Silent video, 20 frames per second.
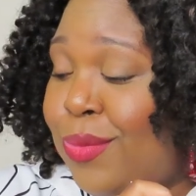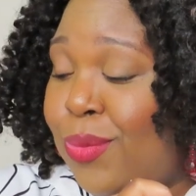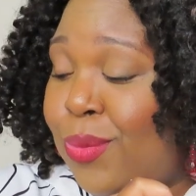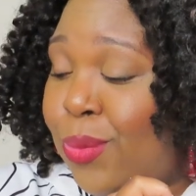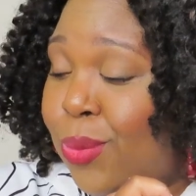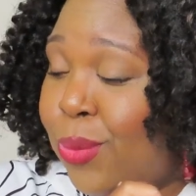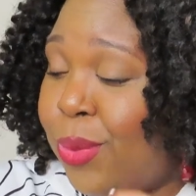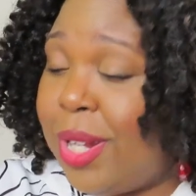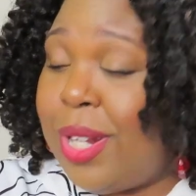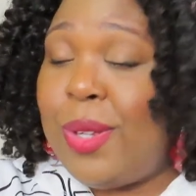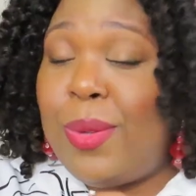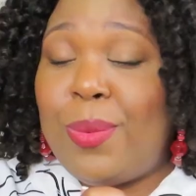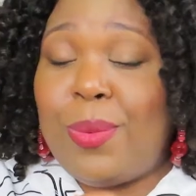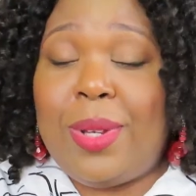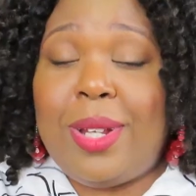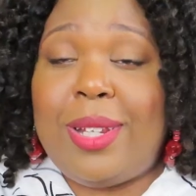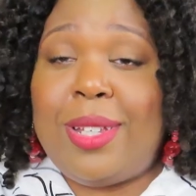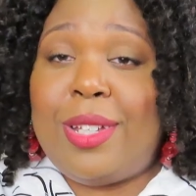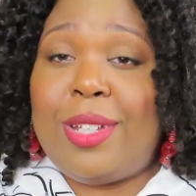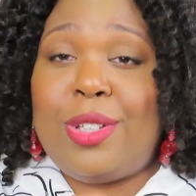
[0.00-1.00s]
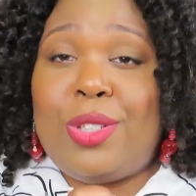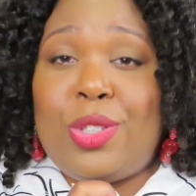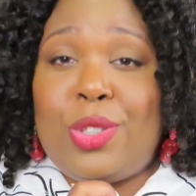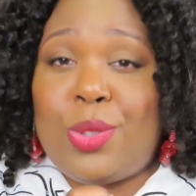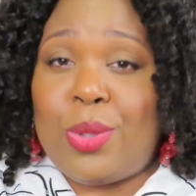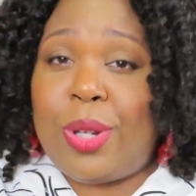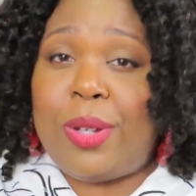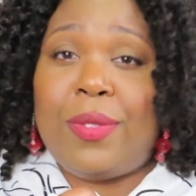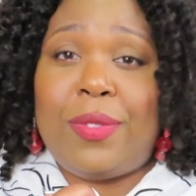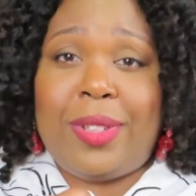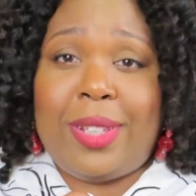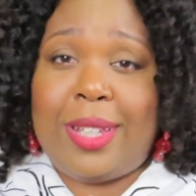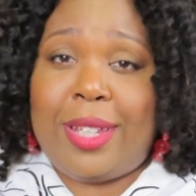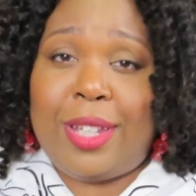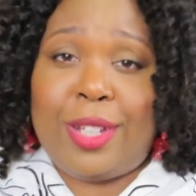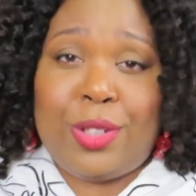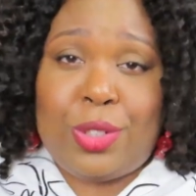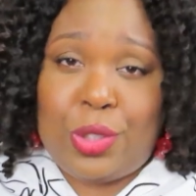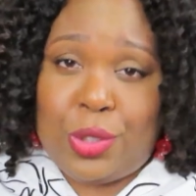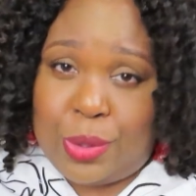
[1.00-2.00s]
really really
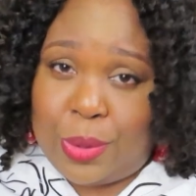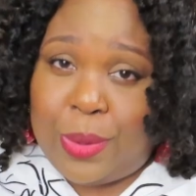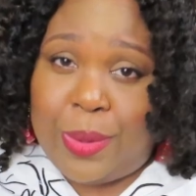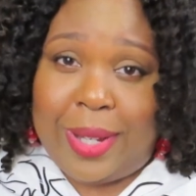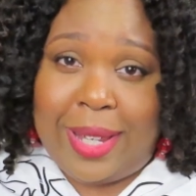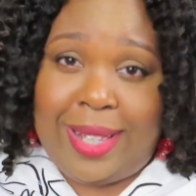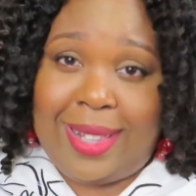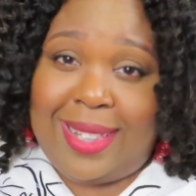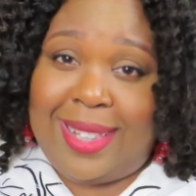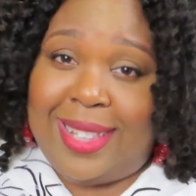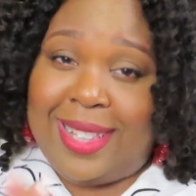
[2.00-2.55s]
joyfully enjoyed